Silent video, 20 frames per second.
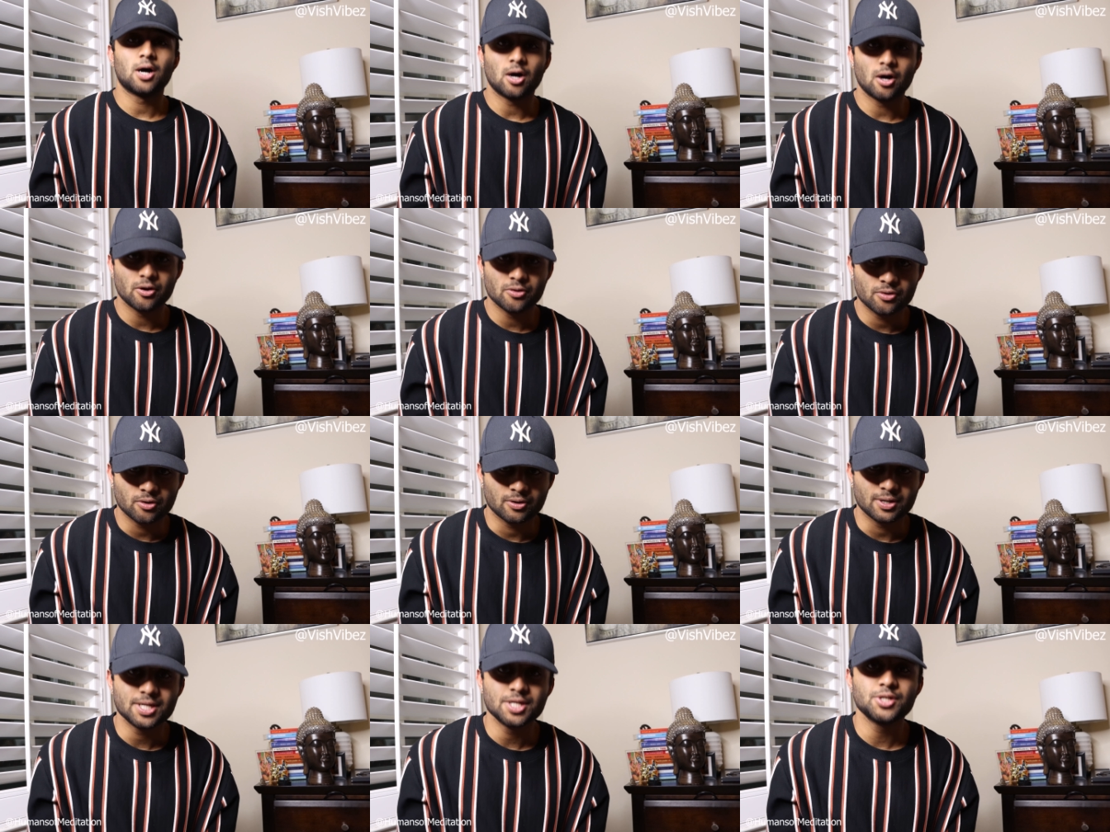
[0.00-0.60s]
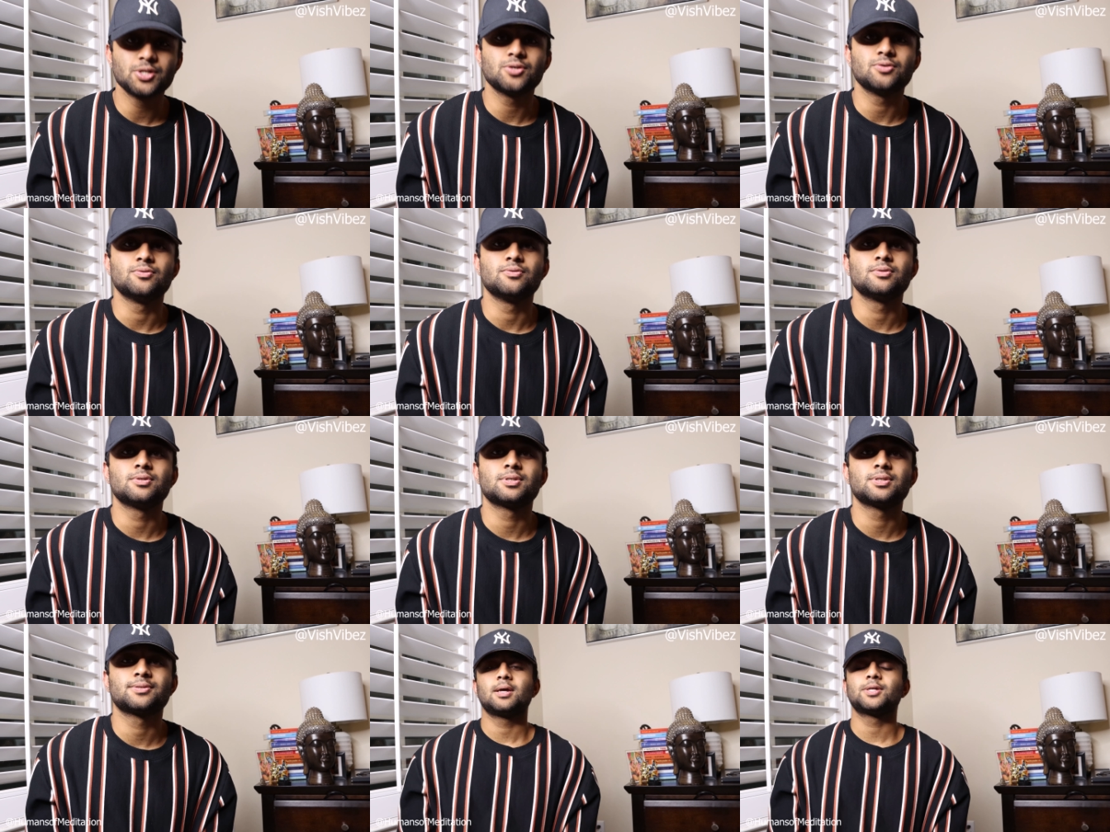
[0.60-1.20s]
other
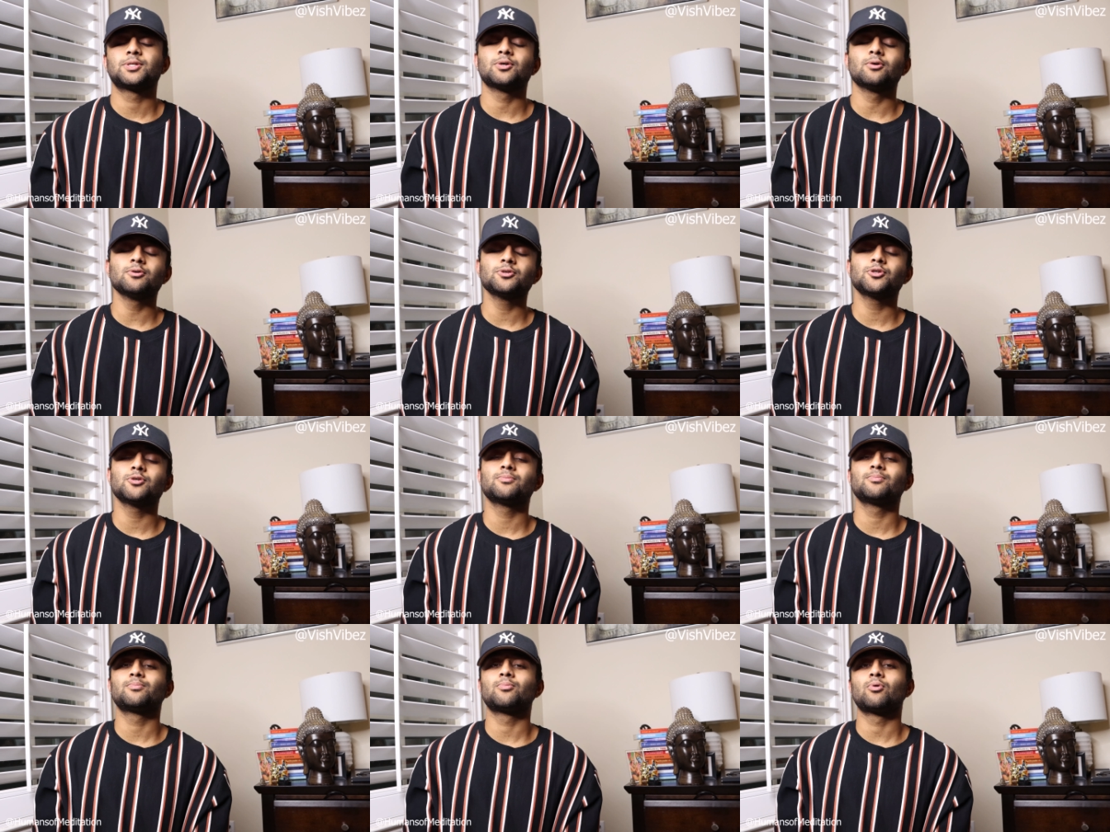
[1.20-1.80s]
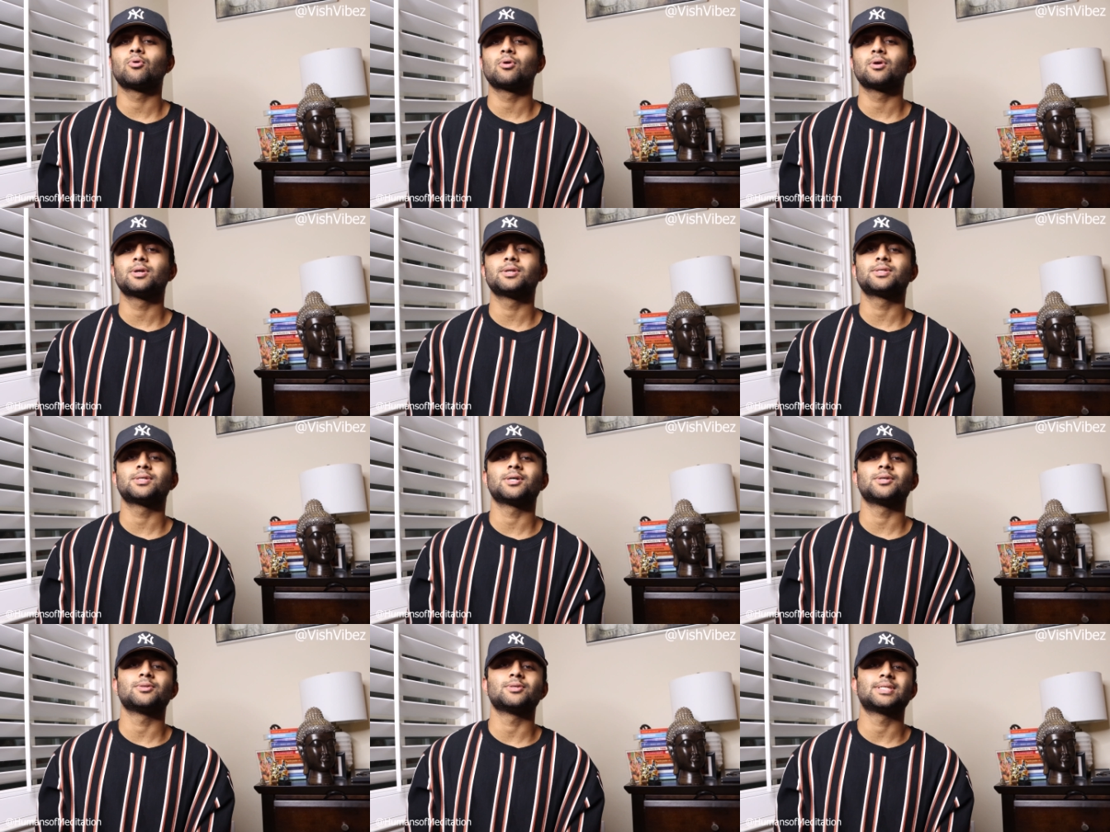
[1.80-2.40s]
issues. It's also important
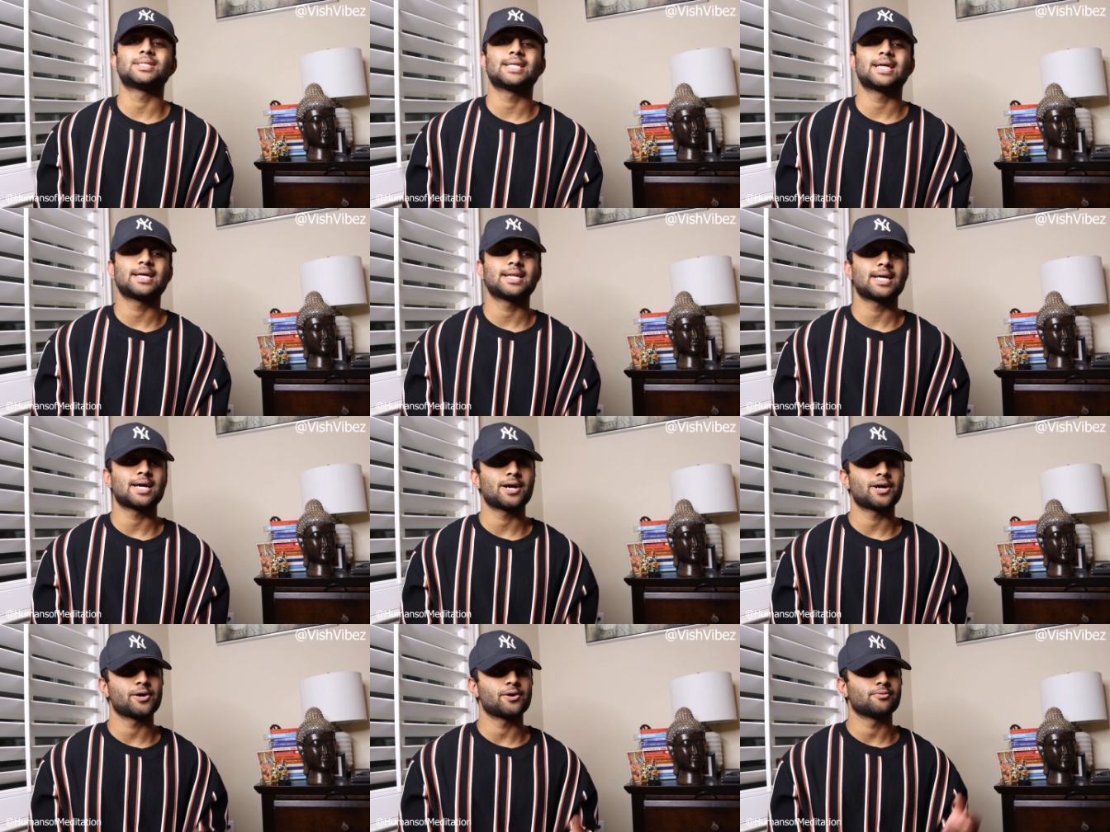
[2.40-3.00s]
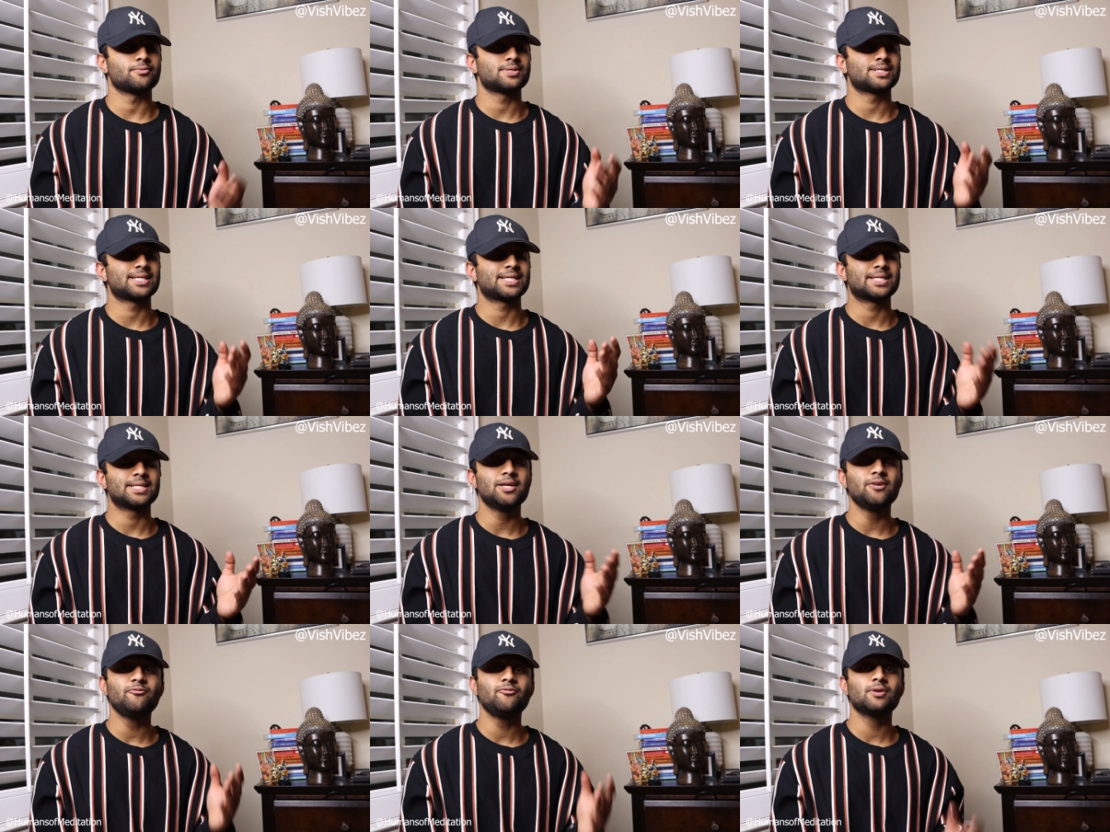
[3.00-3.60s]
to understand how
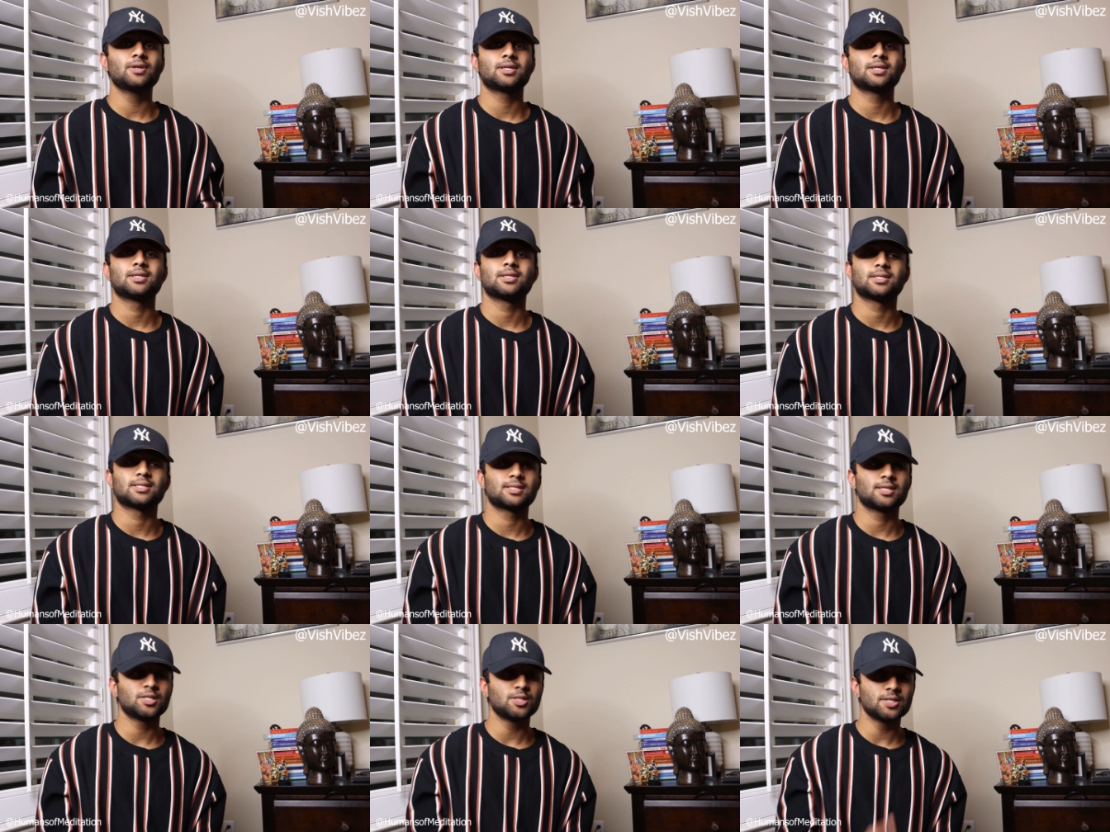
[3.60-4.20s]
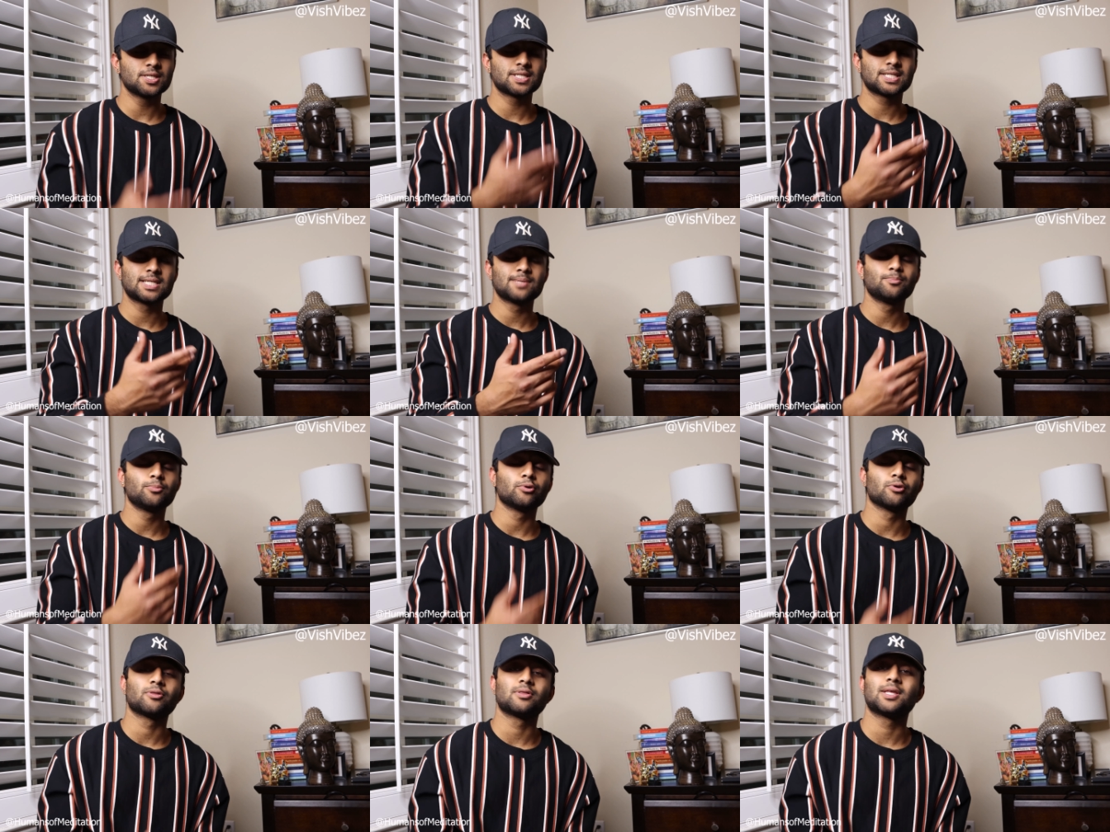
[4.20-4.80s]
significant such a
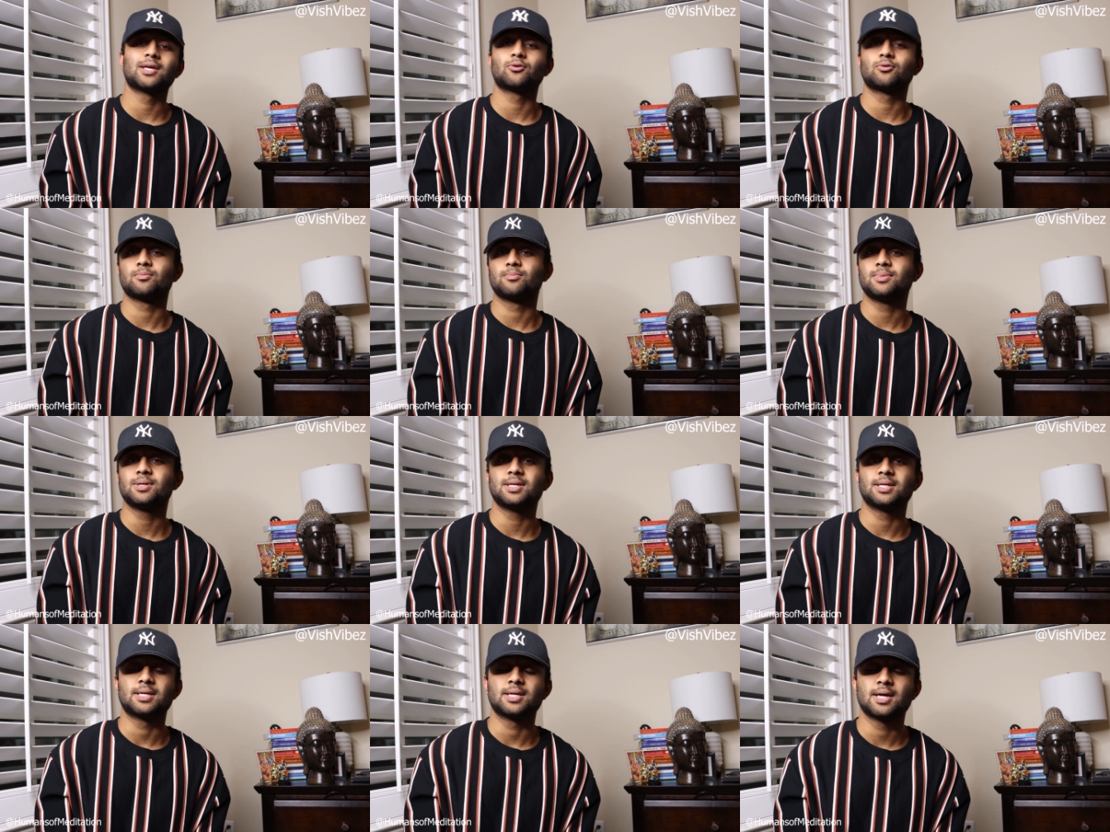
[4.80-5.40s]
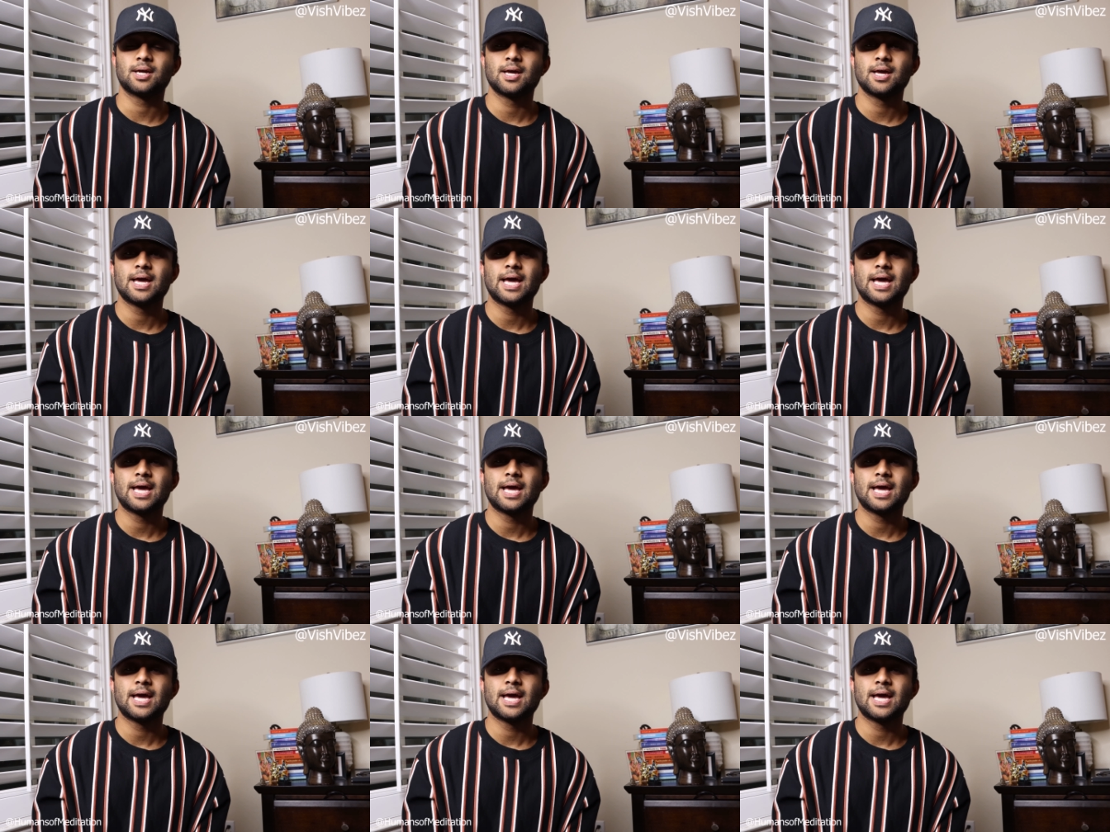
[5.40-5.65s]
simple thing would be.